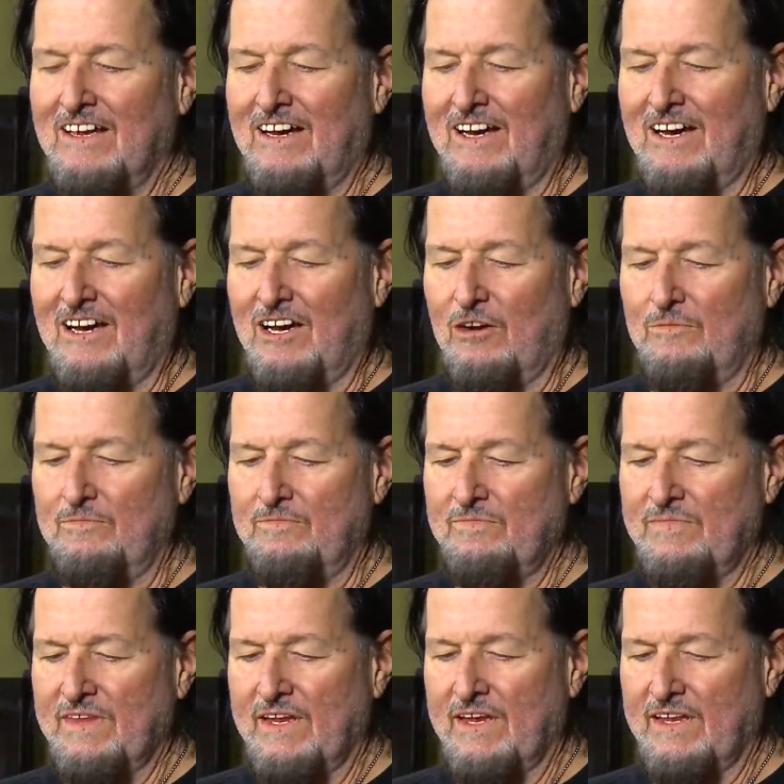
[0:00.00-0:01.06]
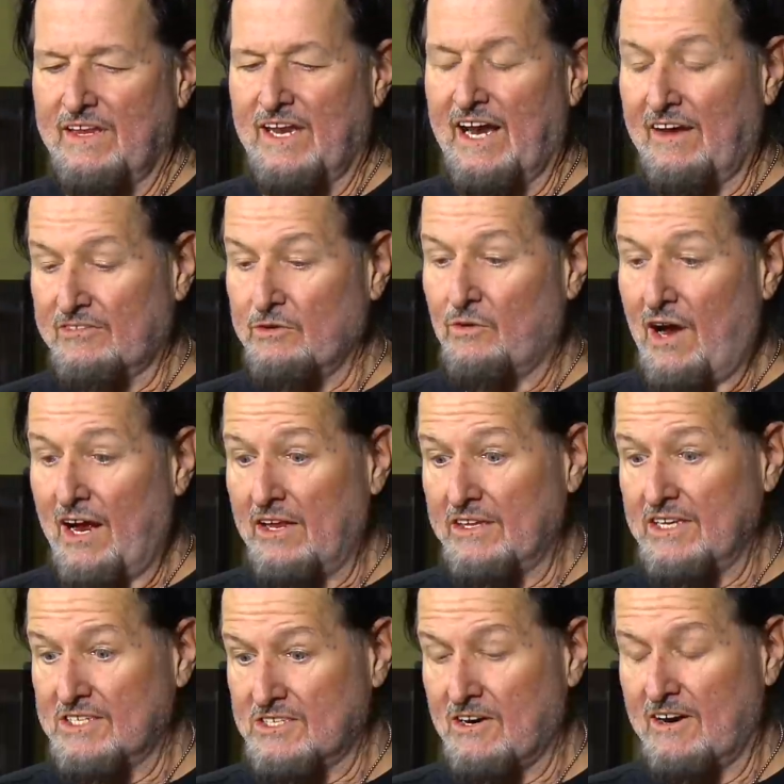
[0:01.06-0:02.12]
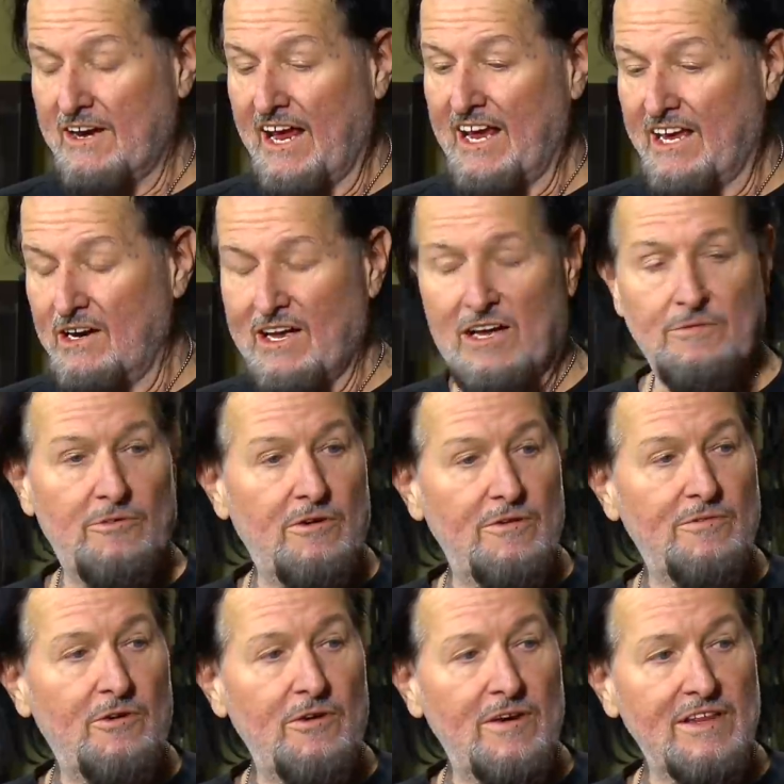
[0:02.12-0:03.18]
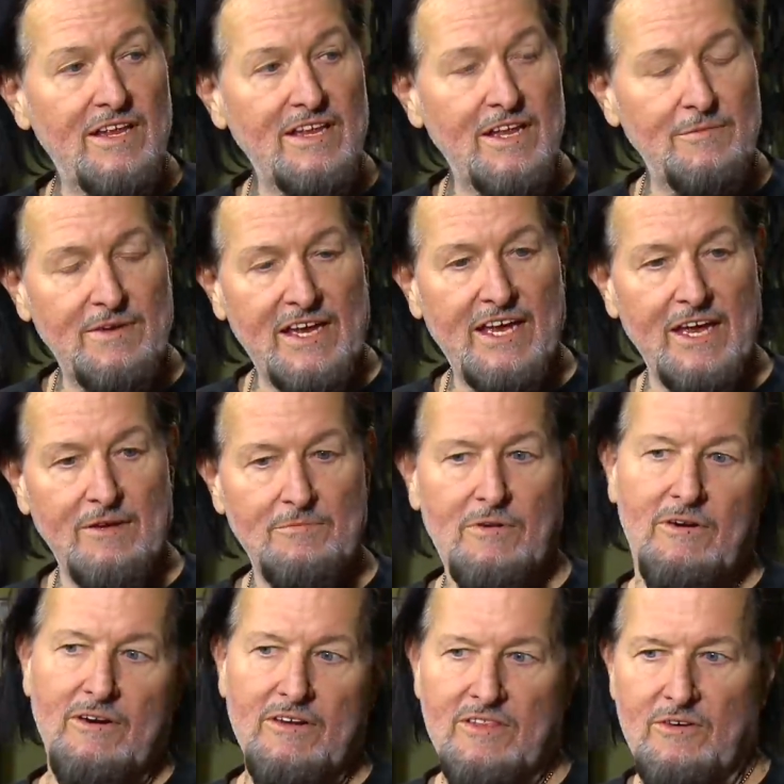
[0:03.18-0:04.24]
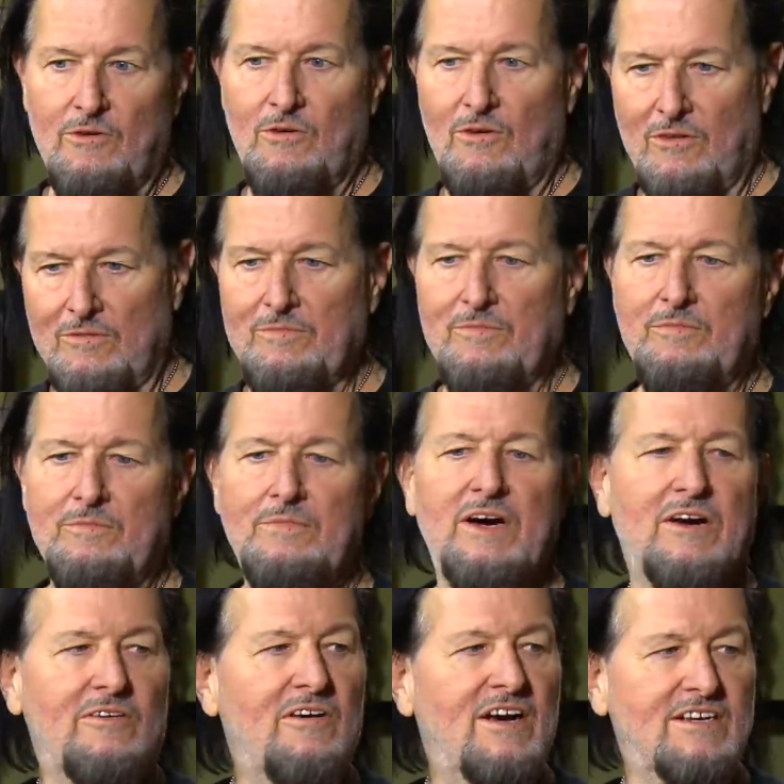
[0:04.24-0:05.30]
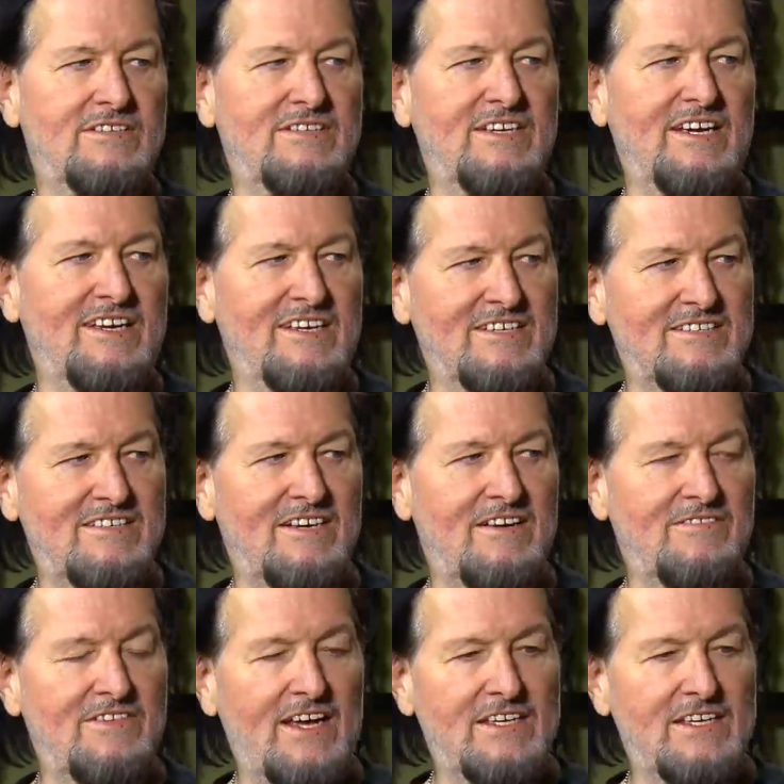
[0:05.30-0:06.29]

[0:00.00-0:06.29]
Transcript: um, then after a while they started hanging out more and more, and then they became part of the whole punk rock scene and stuff.